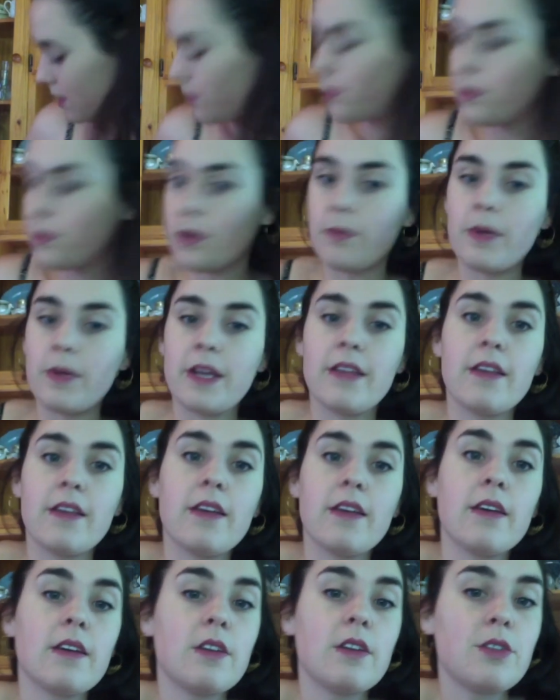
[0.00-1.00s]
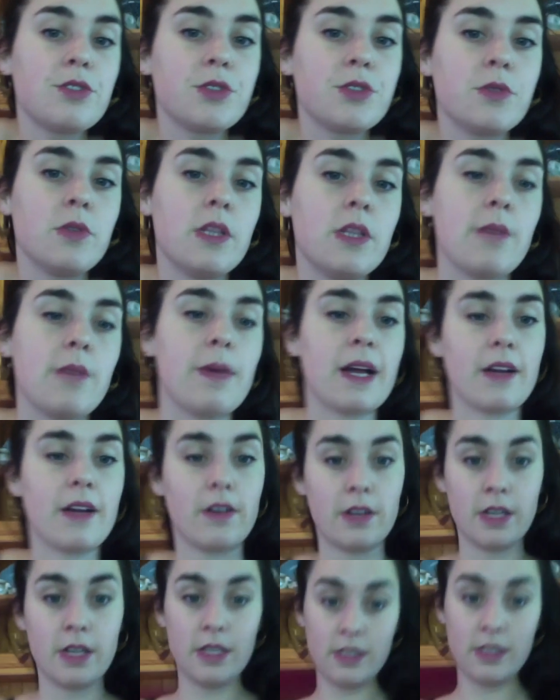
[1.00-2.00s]
Put my shawlie back
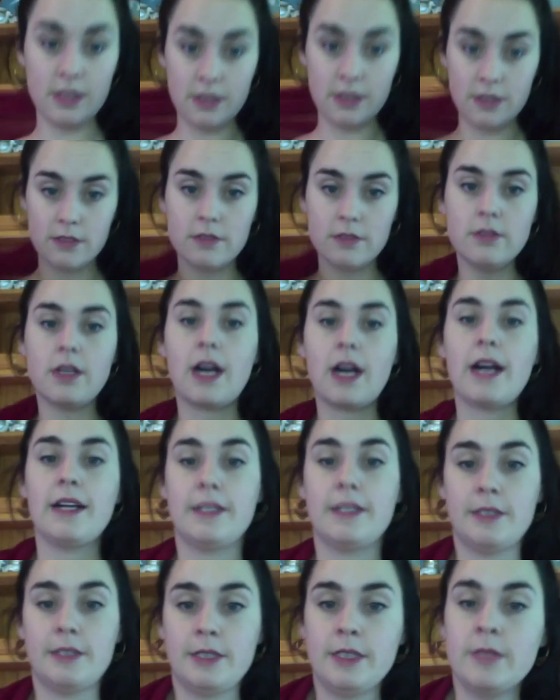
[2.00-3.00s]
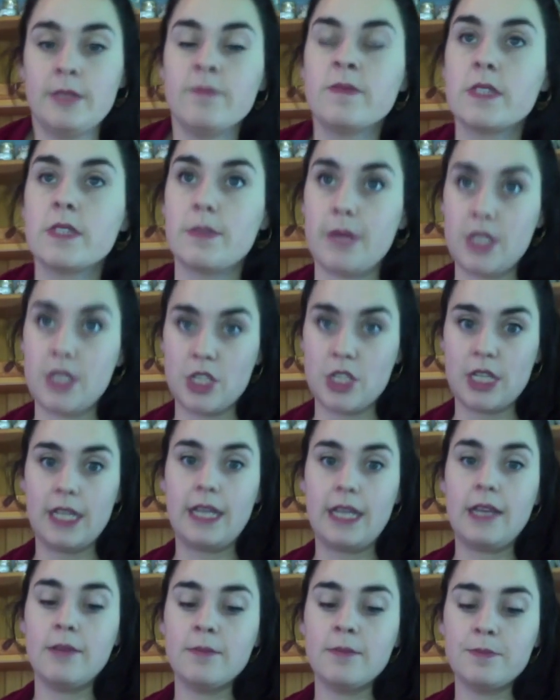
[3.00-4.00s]
on. Ooh, it's a bit
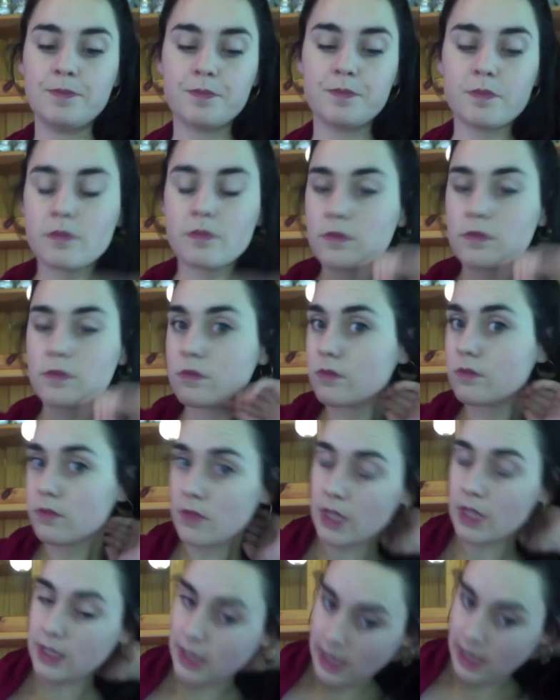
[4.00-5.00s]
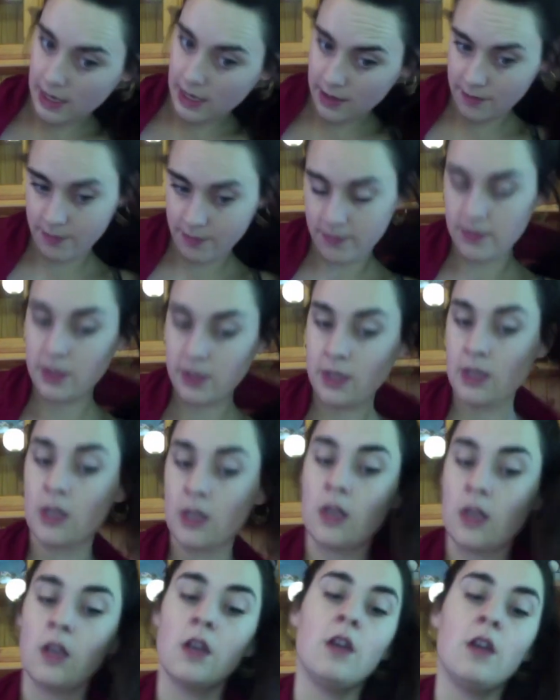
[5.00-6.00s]
chilly.
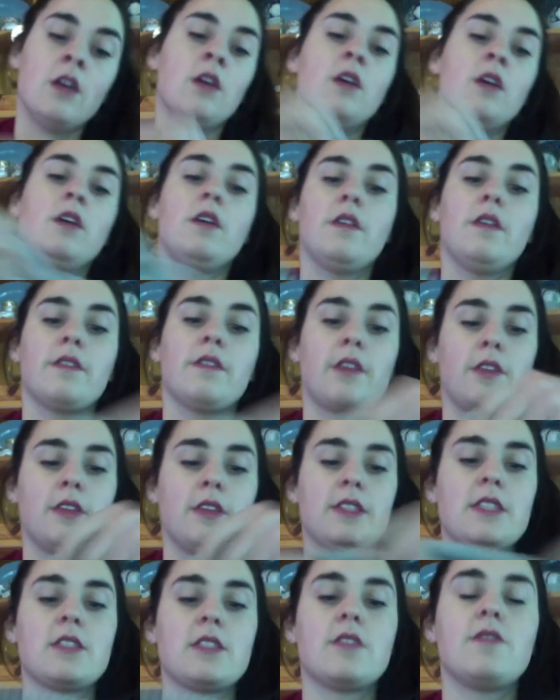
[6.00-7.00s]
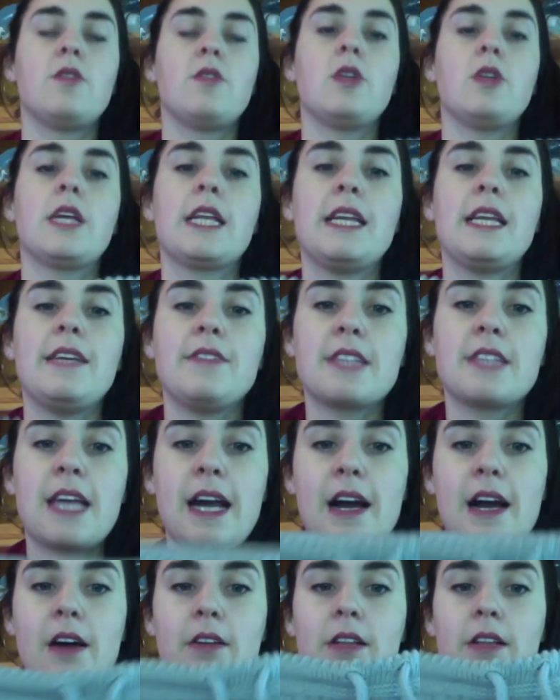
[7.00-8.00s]
So this is the Falling Leaves
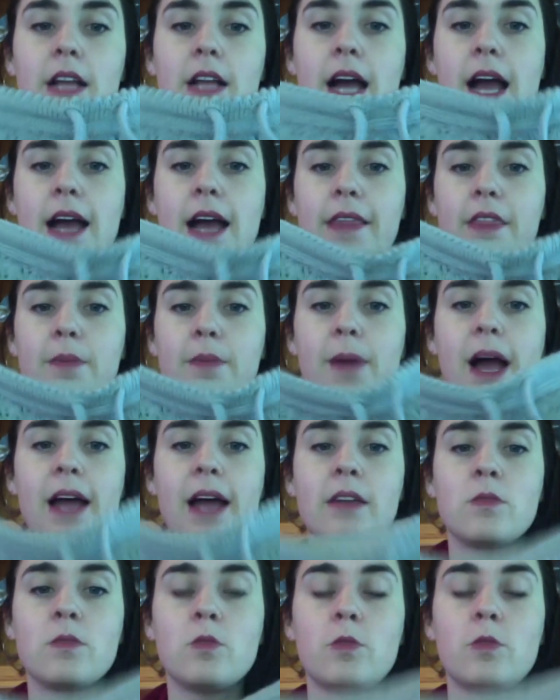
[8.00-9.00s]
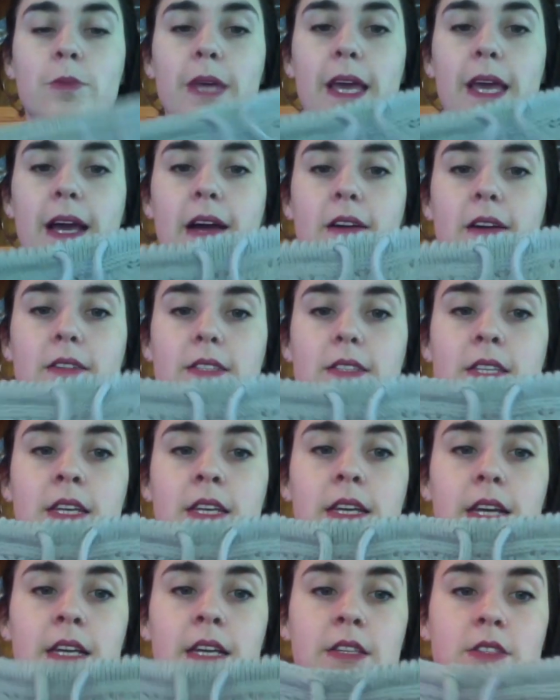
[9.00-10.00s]
cowl, and the pattern will be out
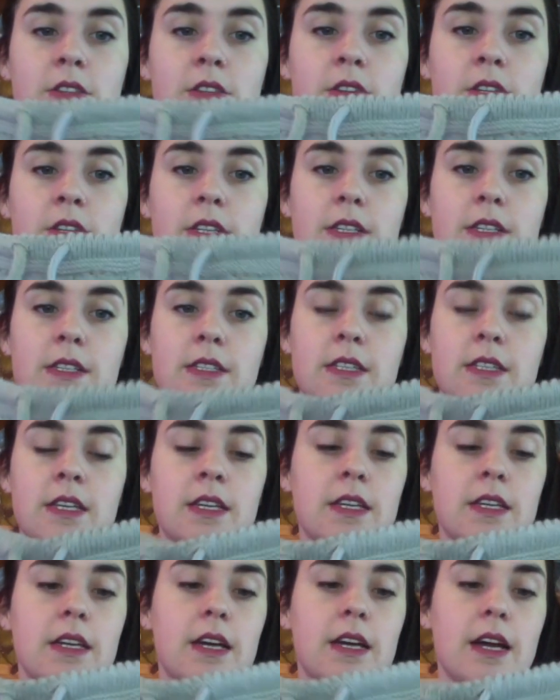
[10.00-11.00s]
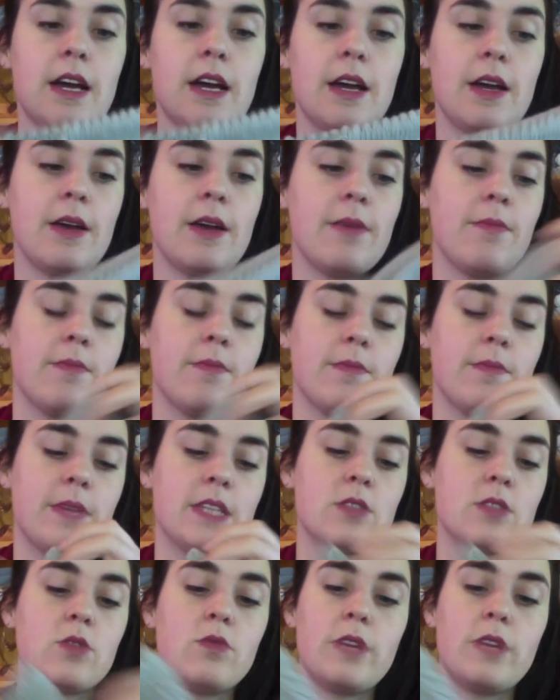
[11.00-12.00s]
as soon as
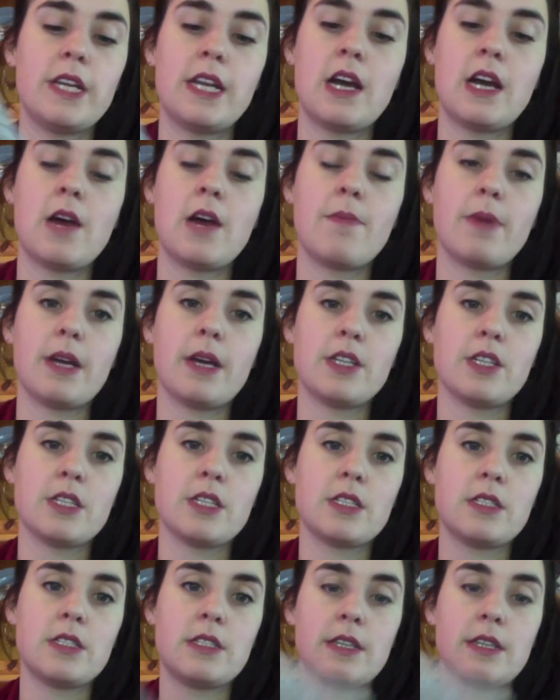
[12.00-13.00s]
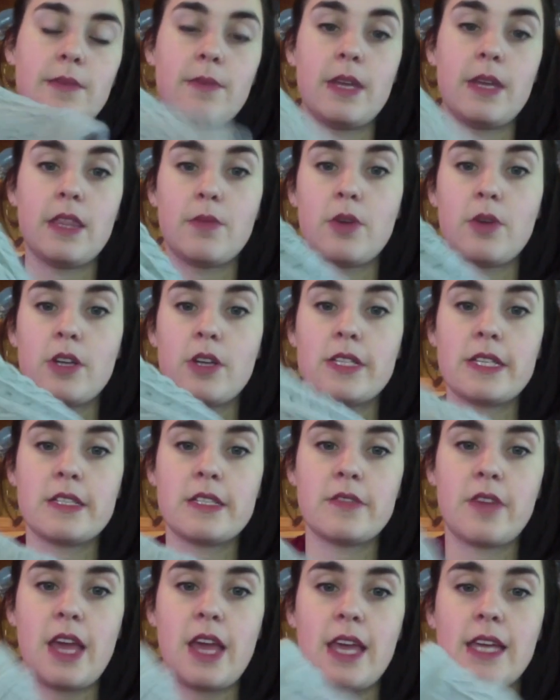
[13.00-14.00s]
it's all written up. I just am in the process
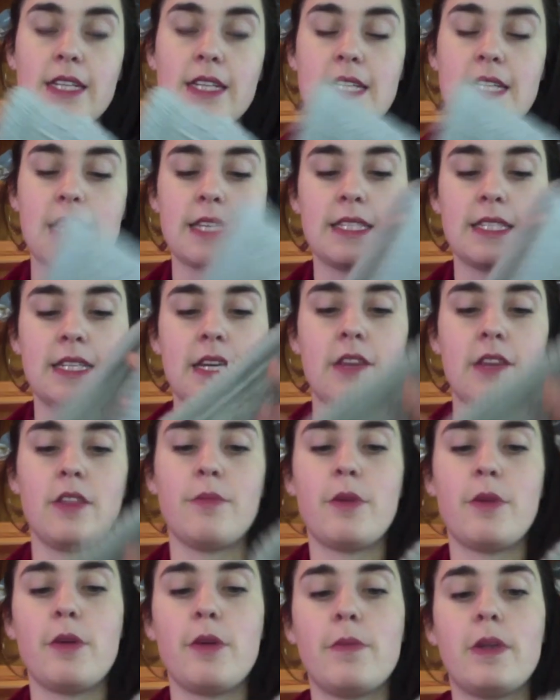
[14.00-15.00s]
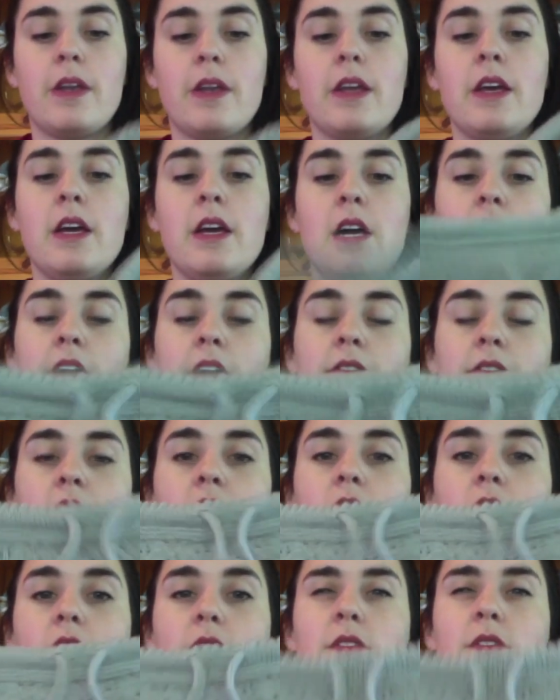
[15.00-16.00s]
of getting it test knit at the moment. I've
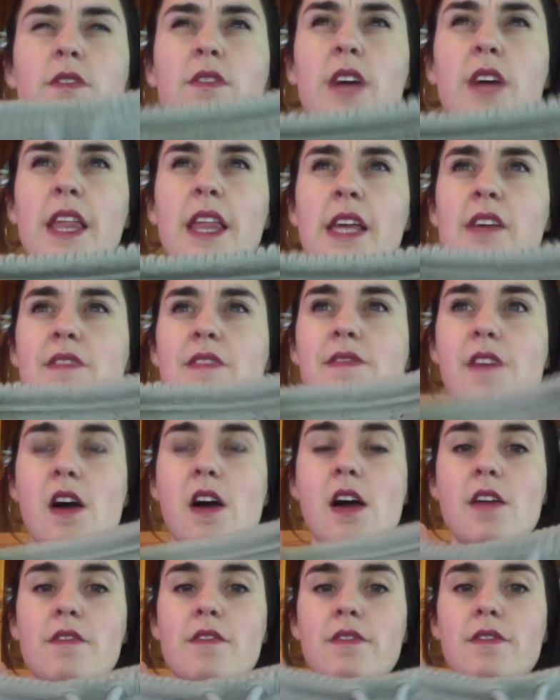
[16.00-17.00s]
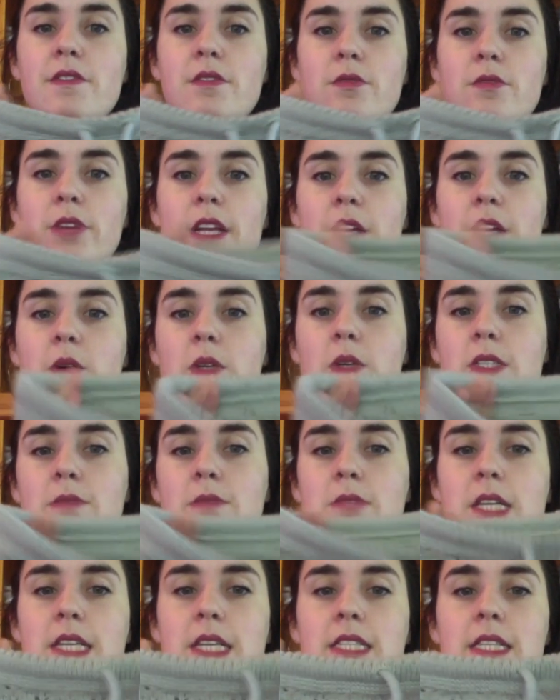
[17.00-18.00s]
got, I think, 5 really awesome
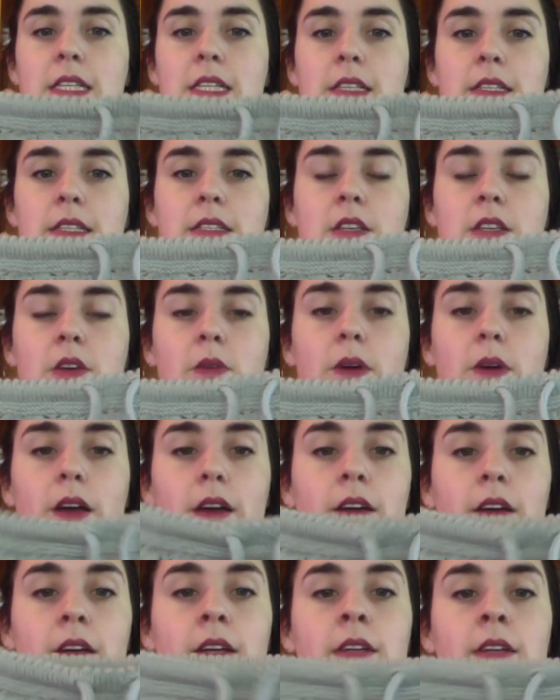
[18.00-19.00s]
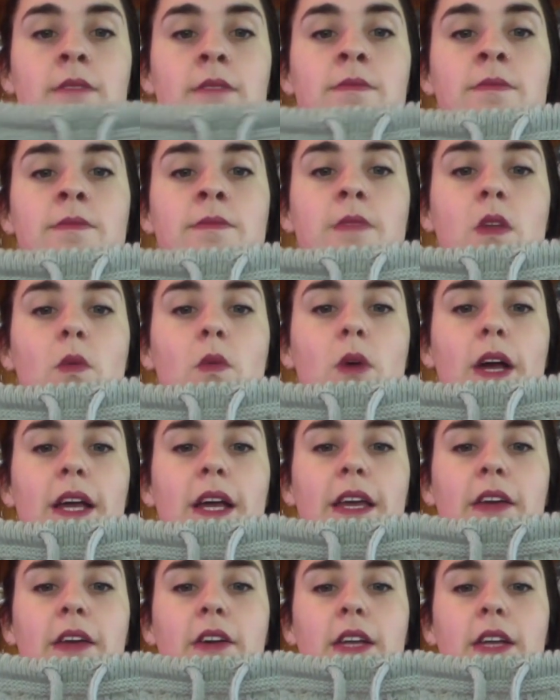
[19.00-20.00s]
test knitters who are
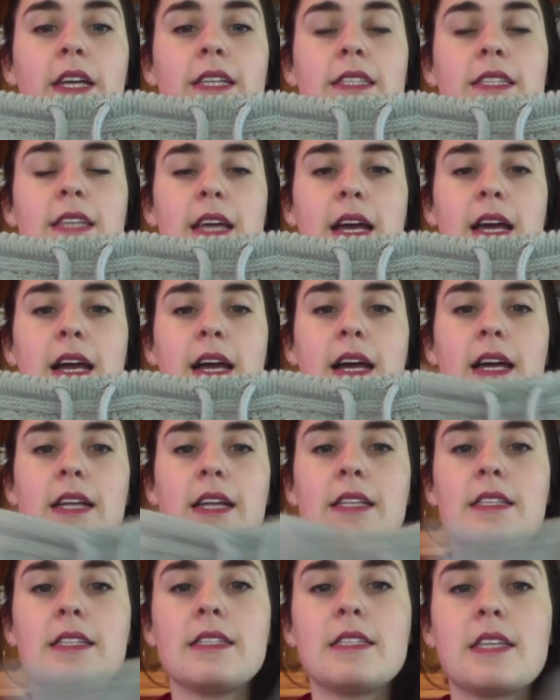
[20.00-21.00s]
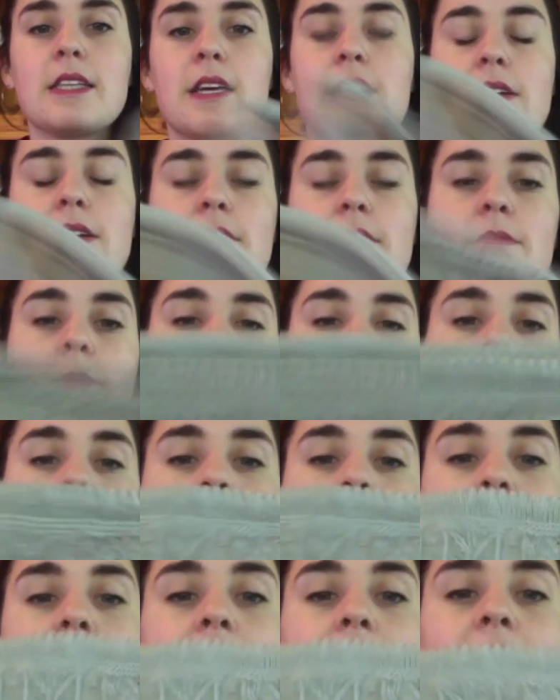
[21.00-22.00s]
working on it, and
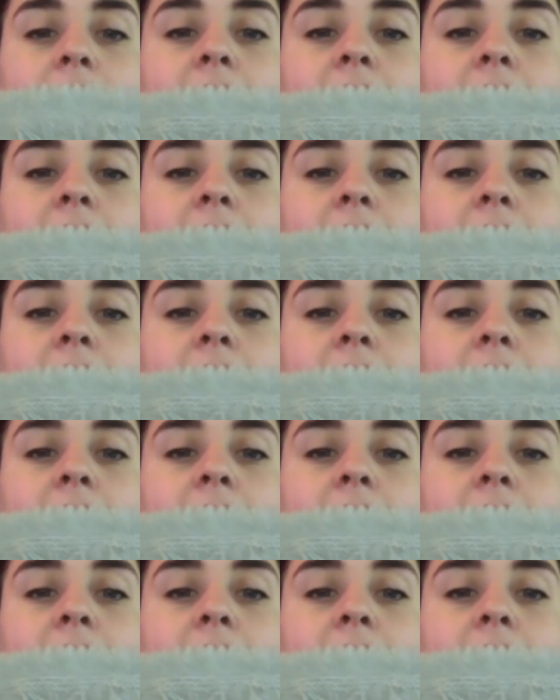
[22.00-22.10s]
yeah,